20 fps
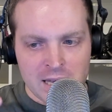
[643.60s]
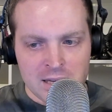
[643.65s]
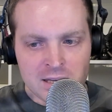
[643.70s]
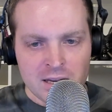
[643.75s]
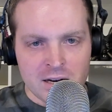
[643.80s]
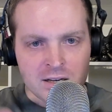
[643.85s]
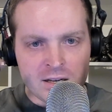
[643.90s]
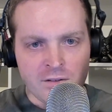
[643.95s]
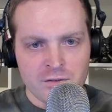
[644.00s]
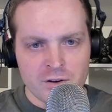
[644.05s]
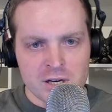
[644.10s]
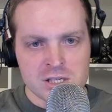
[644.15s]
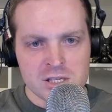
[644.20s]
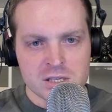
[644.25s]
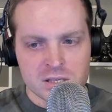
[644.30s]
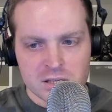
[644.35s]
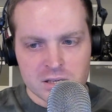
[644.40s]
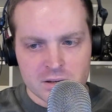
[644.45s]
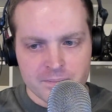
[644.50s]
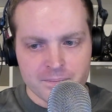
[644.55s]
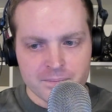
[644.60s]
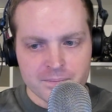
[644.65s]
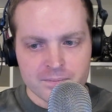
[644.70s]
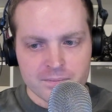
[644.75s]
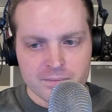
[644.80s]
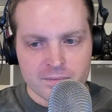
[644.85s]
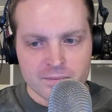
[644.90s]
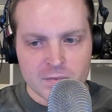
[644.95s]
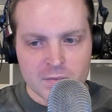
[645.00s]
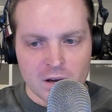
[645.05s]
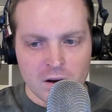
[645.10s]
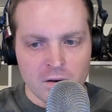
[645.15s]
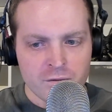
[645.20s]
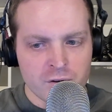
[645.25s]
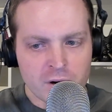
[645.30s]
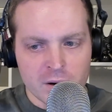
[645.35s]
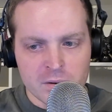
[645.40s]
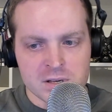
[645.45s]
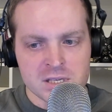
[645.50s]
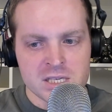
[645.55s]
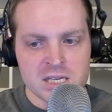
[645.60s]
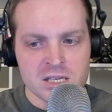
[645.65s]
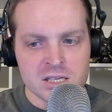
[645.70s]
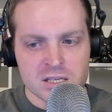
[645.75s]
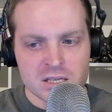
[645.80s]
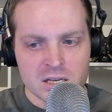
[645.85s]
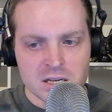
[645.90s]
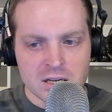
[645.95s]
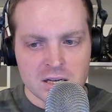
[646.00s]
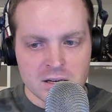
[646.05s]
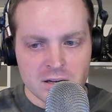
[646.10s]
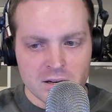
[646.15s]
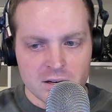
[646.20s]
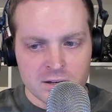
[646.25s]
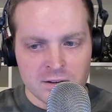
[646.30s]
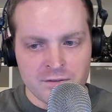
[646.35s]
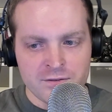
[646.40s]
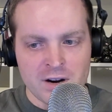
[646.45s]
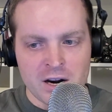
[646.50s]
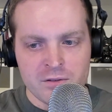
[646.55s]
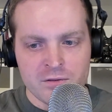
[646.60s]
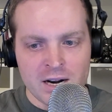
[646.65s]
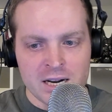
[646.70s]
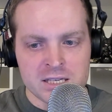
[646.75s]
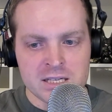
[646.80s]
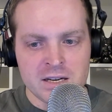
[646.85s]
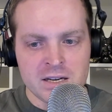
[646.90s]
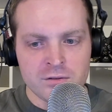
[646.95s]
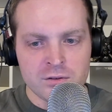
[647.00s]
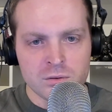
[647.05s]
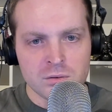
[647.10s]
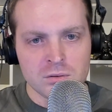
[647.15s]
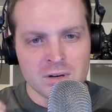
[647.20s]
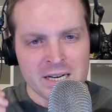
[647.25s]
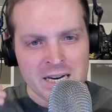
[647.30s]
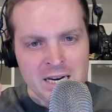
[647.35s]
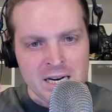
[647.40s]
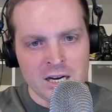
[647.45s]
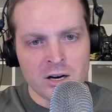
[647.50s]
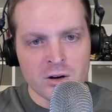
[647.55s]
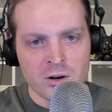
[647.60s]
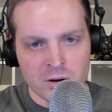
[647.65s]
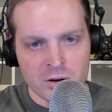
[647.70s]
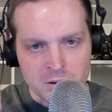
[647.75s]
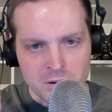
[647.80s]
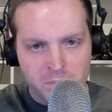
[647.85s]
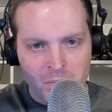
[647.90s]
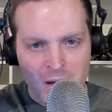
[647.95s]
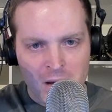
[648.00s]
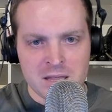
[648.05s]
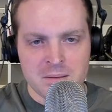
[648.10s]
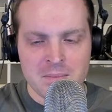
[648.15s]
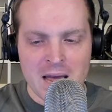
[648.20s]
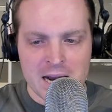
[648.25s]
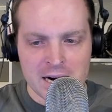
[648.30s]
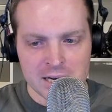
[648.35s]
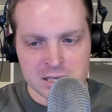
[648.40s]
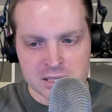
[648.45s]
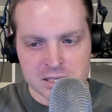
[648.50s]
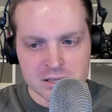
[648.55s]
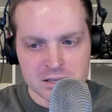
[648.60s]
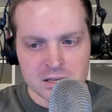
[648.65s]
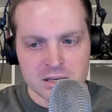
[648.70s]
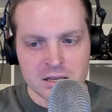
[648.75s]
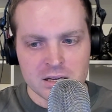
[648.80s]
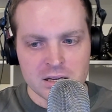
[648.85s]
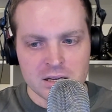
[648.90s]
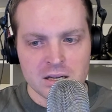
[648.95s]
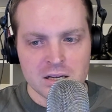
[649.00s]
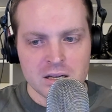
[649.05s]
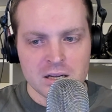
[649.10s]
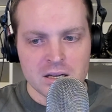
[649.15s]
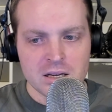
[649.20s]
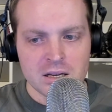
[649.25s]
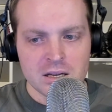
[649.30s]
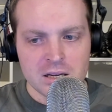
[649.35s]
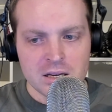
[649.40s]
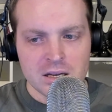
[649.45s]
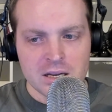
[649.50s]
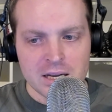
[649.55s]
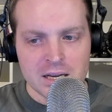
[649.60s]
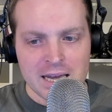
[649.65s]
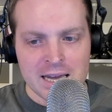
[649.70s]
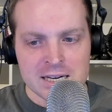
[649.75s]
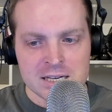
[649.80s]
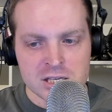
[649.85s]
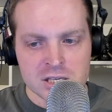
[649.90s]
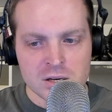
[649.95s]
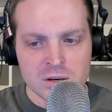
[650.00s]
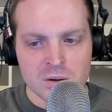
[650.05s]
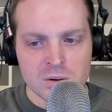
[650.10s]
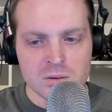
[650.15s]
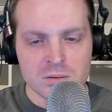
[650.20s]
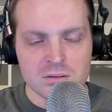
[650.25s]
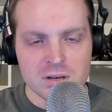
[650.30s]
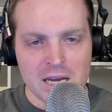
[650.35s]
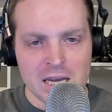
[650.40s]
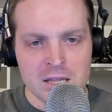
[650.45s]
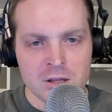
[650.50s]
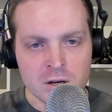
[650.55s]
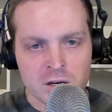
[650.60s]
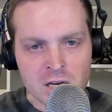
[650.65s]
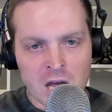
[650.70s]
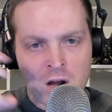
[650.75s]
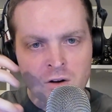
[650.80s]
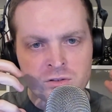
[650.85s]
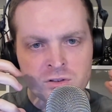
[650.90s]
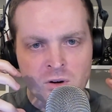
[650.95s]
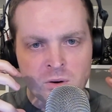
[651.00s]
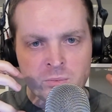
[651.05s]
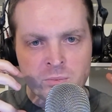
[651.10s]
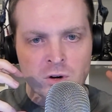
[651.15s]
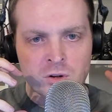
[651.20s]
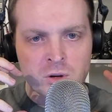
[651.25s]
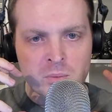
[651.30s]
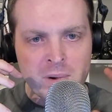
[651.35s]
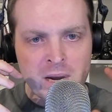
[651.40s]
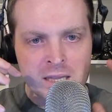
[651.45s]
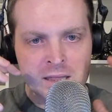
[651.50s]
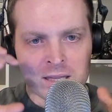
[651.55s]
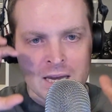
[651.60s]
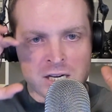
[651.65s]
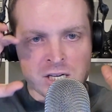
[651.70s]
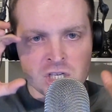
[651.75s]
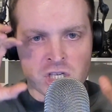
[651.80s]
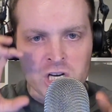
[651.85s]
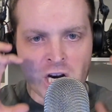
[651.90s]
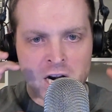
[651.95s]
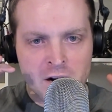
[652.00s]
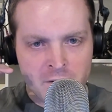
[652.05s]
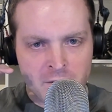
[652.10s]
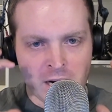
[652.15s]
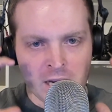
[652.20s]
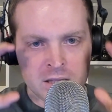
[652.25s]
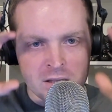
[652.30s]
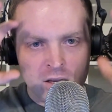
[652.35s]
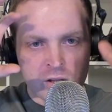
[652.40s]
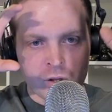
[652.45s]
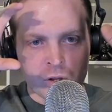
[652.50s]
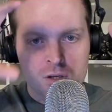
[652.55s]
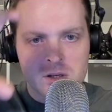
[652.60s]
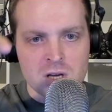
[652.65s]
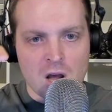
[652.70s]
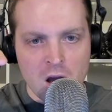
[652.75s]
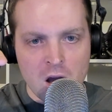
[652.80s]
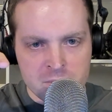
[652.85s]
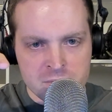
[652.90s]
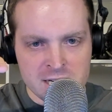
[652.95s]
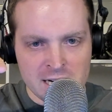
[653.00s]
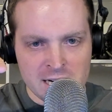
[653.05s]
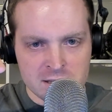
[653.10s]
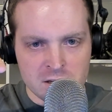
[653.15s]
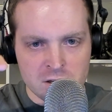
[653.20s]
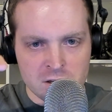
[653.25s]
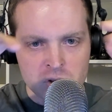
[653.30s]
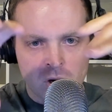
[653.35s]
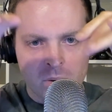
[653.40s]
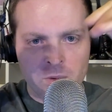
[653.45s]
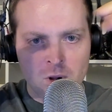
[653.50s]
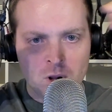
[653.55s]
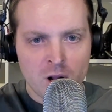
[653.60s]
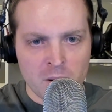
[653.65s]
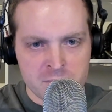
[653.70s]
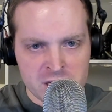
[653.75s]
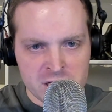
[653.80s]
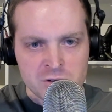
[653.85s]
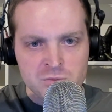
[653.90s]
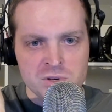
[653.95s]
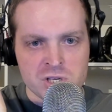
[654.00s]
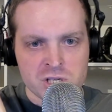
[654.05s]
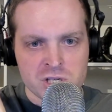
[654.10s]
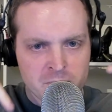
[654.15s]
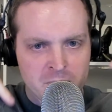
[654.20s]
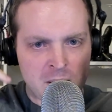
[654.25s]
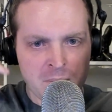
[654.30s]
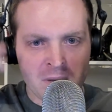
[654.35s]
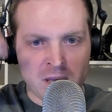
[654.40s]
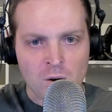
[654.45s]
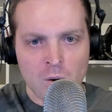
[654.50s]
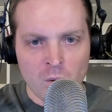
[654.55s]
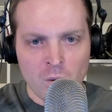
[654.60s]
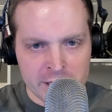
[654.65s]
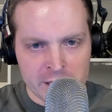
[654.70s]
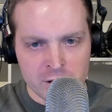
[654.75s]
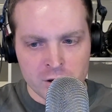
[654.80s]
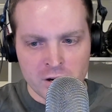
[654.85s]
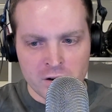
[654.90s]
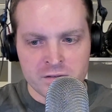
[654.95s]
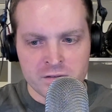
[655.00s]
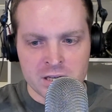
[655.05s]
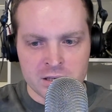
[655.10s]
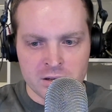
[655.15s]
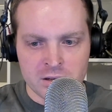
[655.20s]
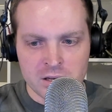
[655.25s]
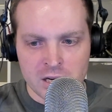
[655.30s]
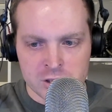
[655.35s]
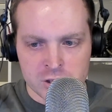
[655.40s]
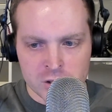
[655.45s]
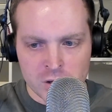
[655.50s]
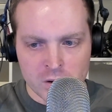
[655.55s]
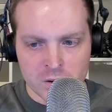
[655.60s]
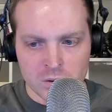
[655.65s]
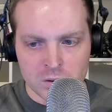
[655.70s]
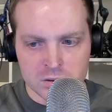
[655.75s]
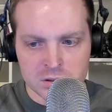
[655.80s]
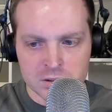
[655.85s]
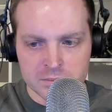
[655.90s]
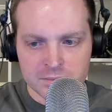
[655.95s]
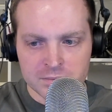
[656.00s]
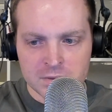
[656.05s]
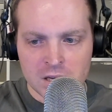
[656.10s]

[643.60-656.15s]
their difference of frequencies defined relative to linear mathematics. And so in the non-terminal domain that generate those objects, the terminal object, which may be only curves and circles,